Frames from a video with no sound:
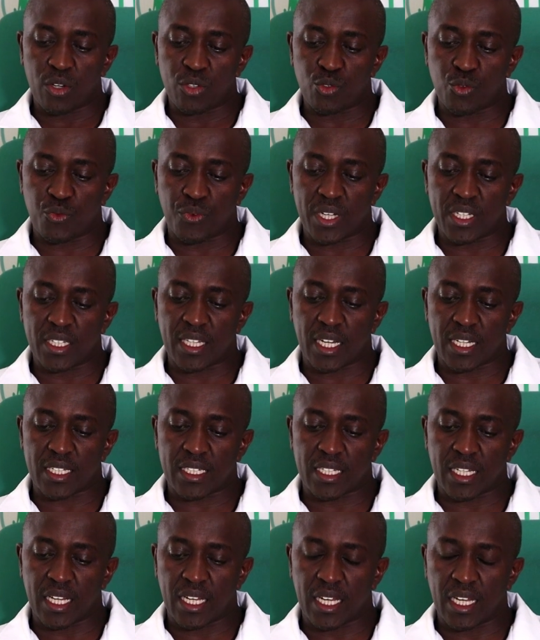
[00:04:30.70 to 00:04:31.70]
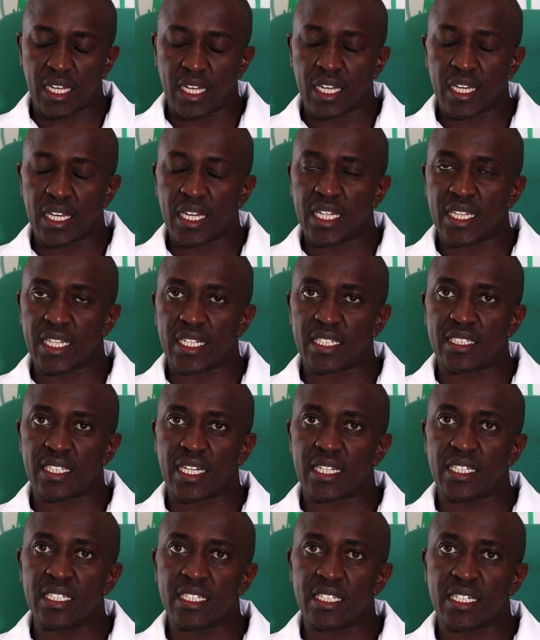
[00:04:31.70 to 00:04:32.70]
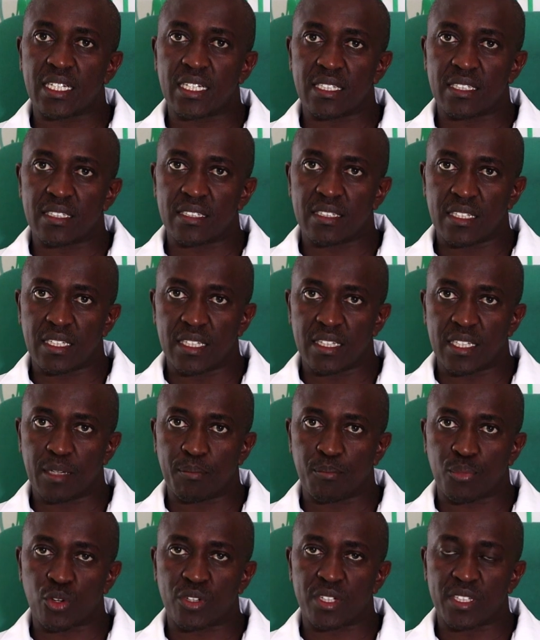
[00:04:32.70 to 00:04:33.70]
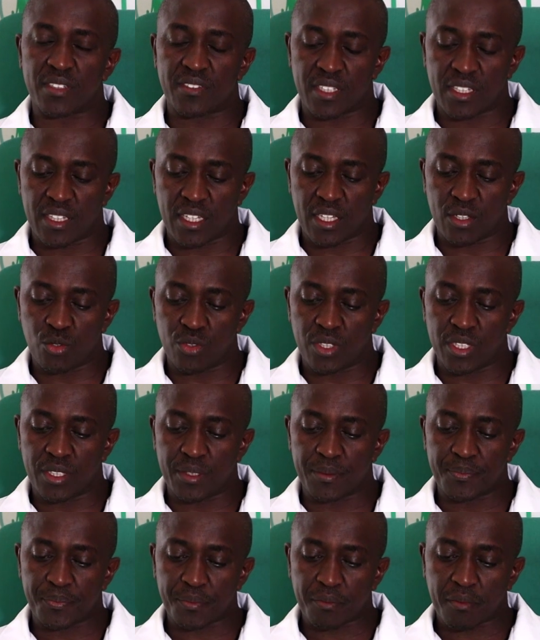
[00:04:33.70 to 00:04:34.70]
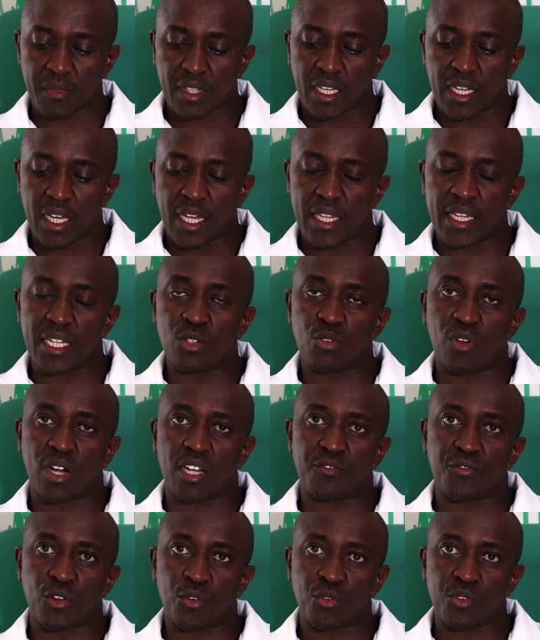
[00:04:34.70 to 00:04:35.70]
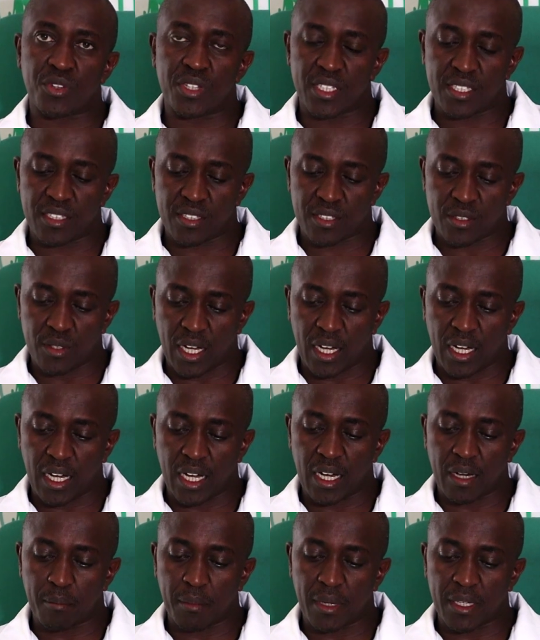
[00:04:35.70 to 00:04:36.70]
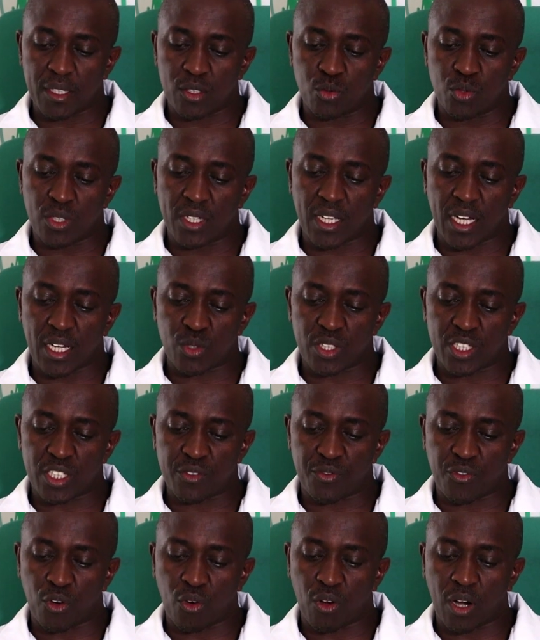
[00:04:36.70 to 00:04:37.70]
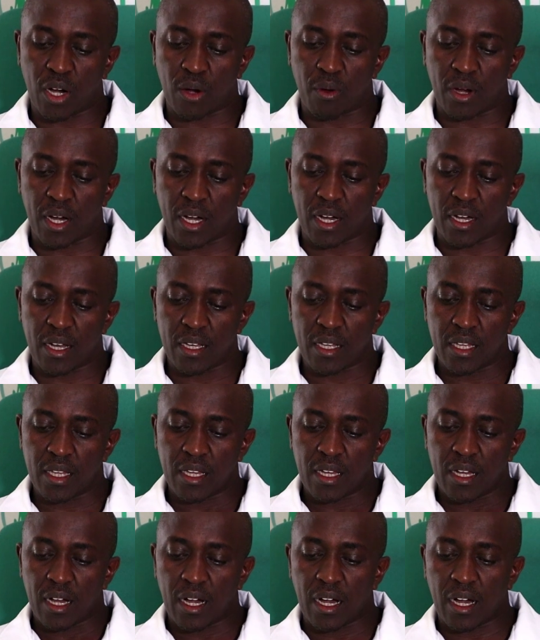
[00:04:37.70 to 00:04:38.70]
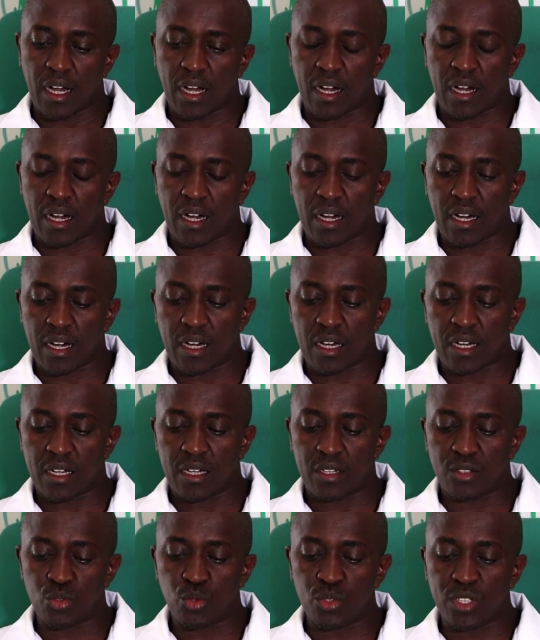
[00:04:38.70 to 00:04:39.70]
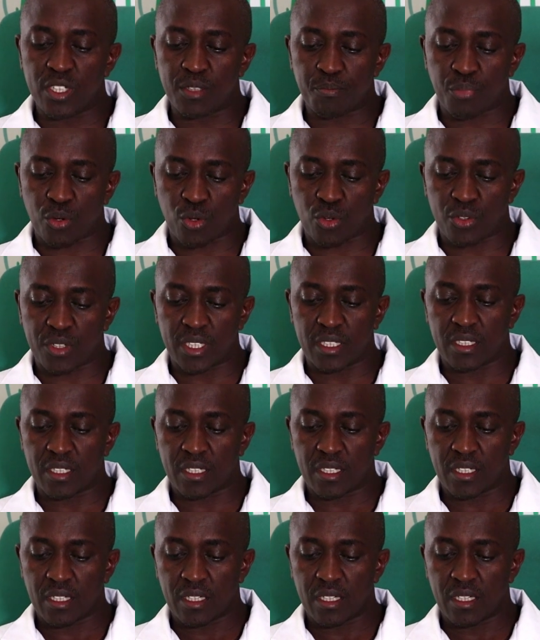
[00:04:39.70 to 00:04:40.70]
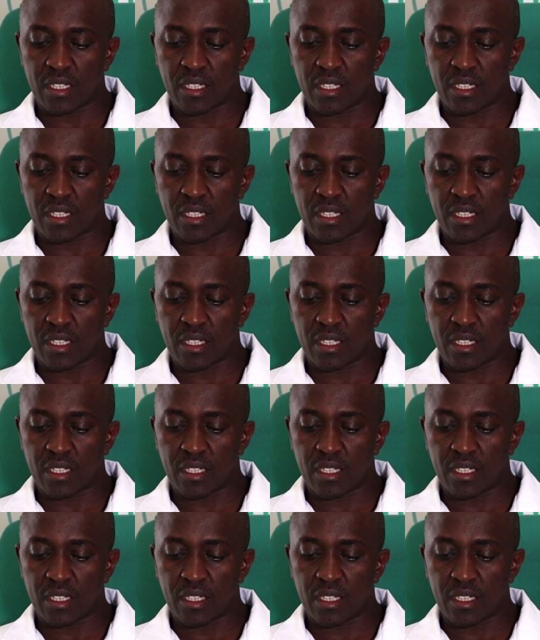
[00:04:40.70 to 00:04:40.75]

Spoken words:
You find that there is an increase in the proteins in the urine. Then you can follow this by doing a 24-hour urine protein.